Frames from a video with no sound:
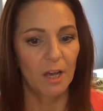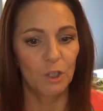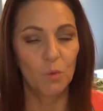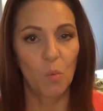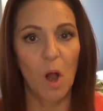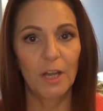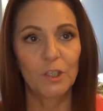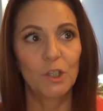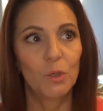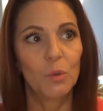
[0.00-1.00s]
you
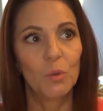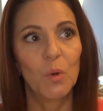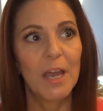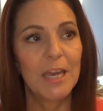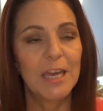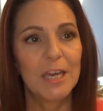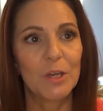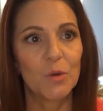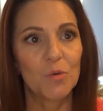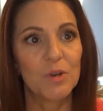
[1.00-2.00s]
want to
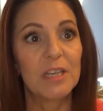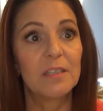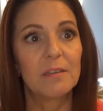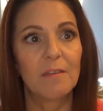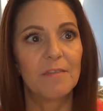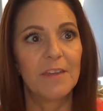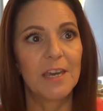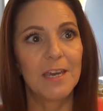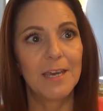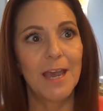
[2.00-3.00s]
increase
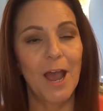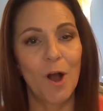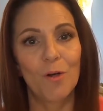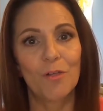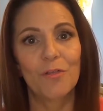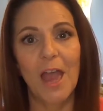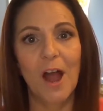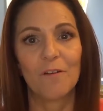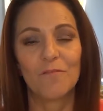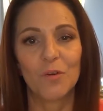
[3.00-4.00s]
the health
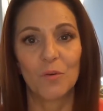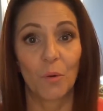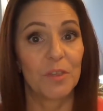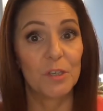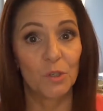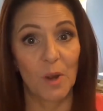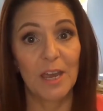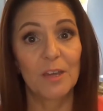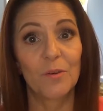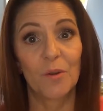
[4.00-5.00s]
of or the
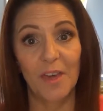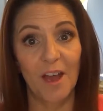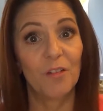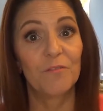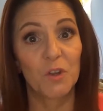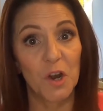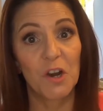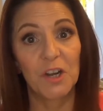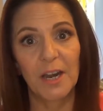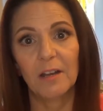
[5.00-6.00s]
strength or the health of your
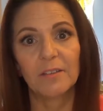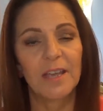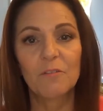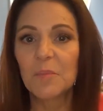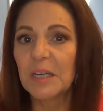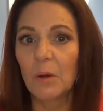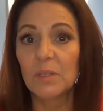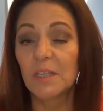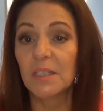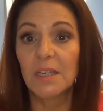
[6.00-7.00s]
hair and nails, everybody
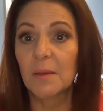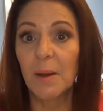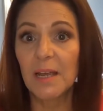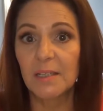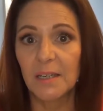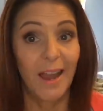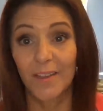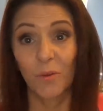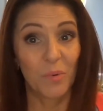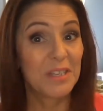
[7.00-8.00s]
always says take biotin.
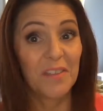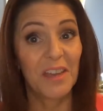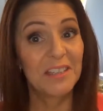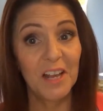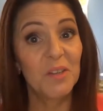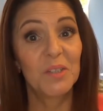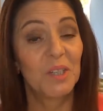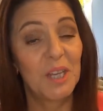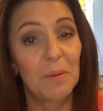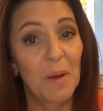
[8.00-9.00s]
And the reason they tell us
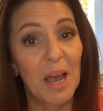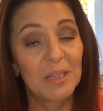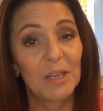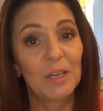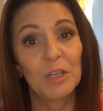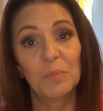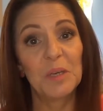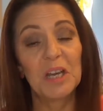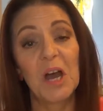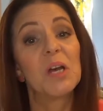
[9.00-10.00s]
to take biotin is
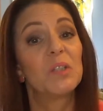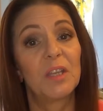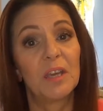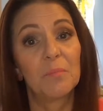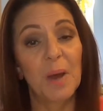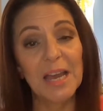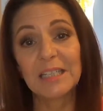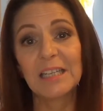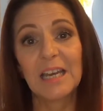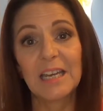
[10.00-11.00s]
because
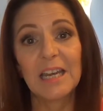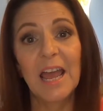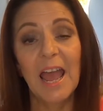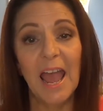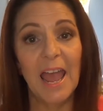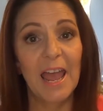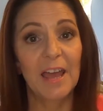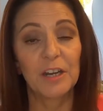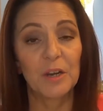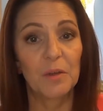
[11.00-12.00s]
biotin
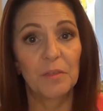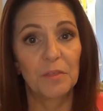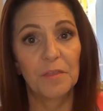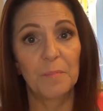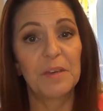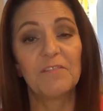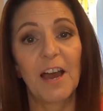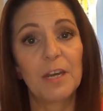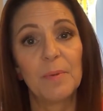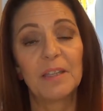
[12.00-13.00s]
and the B
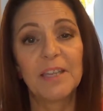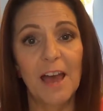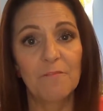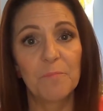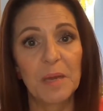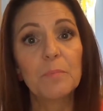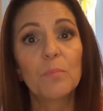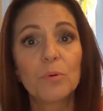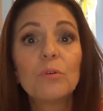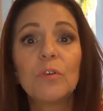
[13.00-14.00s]
vitamins have been
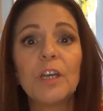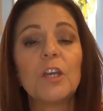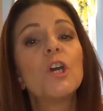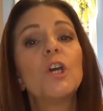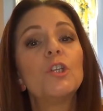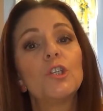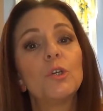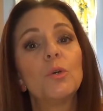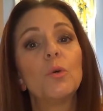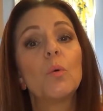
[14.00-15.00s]
proven
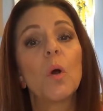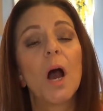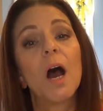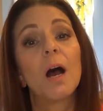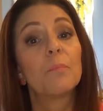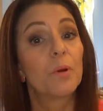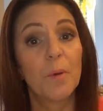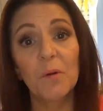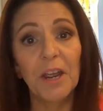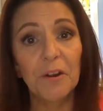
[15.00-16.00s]
to
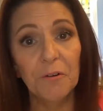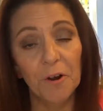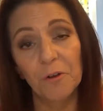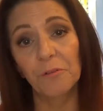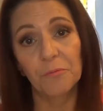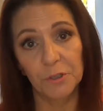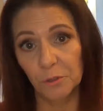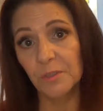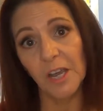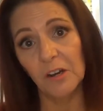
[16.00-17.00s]
promote hair growth,
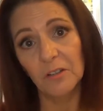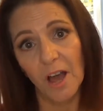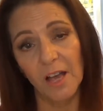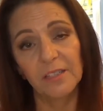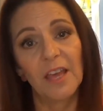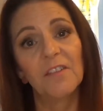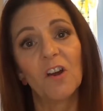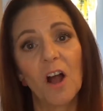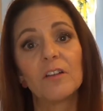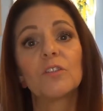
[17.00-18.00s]
reduce hair loss, and
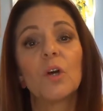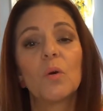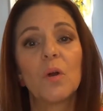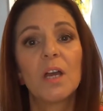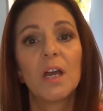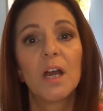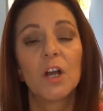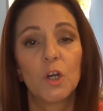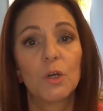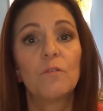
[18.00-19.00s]
they're also
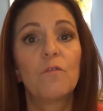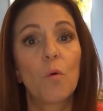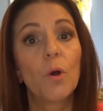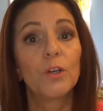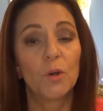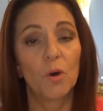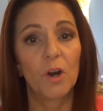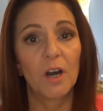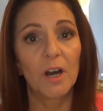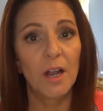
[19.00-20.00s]
good for
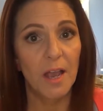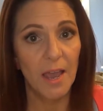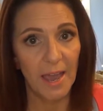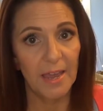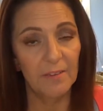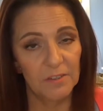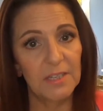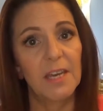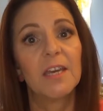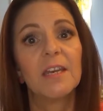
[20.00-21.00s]
your
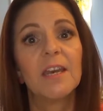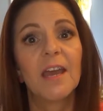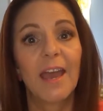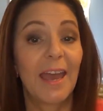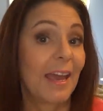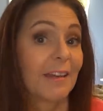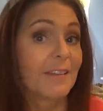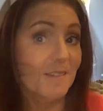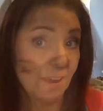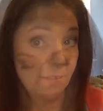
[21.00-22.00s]
skin
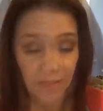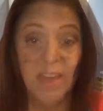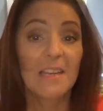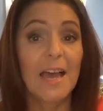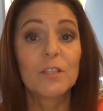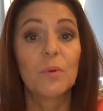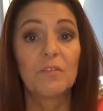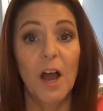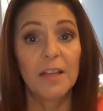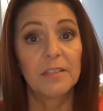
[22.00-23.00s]
and nails. And then last
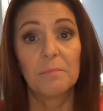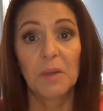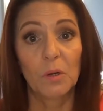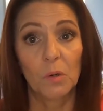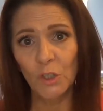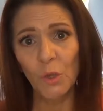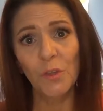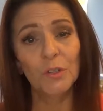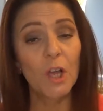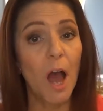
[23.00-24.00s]
we've got some minerals. So
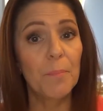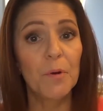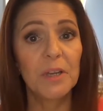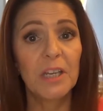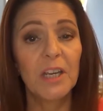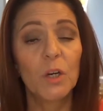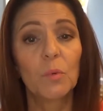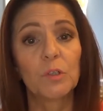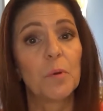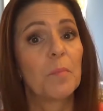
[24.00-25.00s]
there's copper in here,
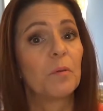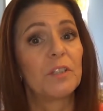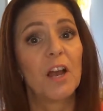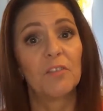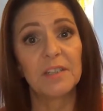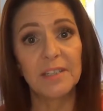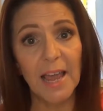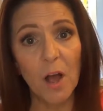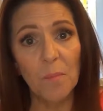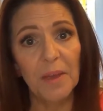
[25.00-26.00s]
which promotes a healthy
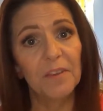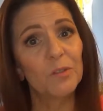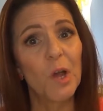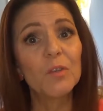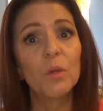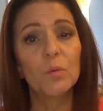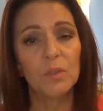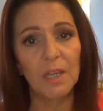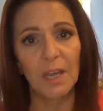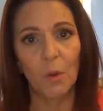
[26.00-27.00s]
scalp, and there's also
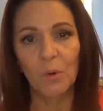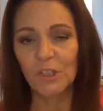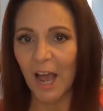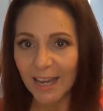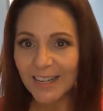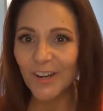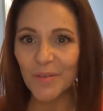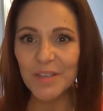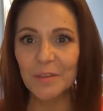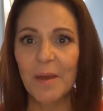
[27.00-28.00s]
zinc, which I didn't
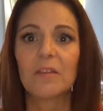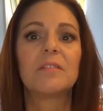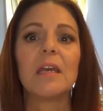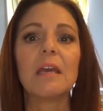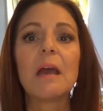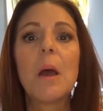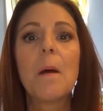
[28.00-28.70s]
know this about zinc,